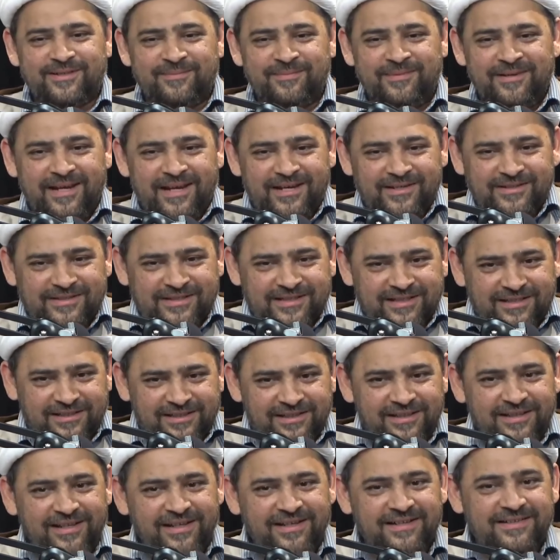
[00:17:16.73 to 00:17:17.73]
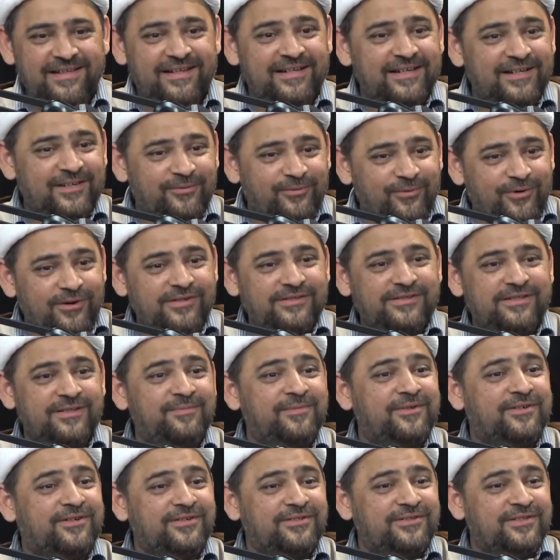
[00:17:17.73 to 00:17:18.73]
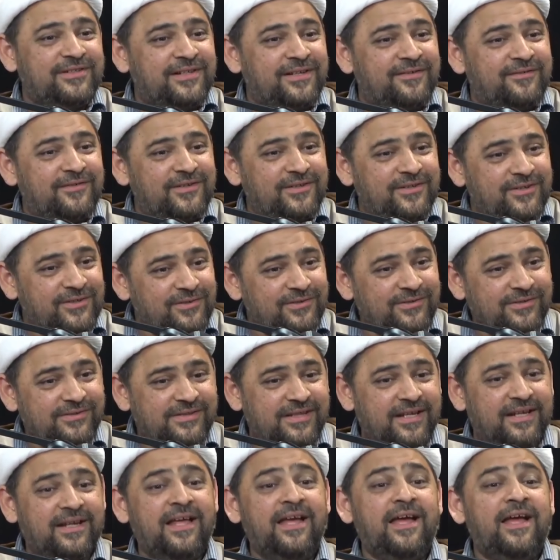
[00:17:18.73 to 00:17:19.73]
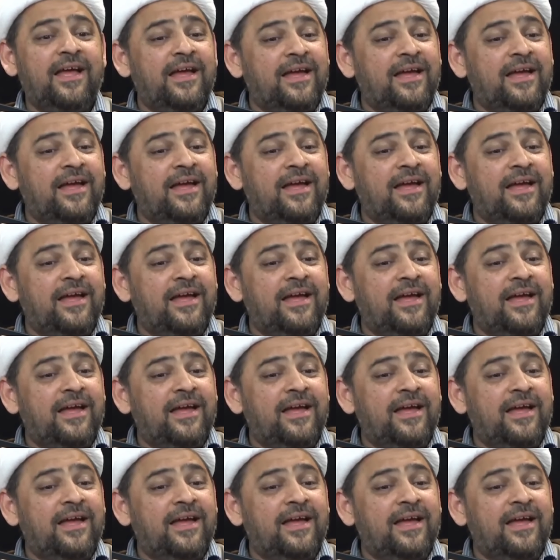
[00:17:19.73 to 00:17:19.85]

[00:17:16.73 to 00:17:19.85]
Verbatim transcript: I mean, it's clear that it wasn't because you never used it.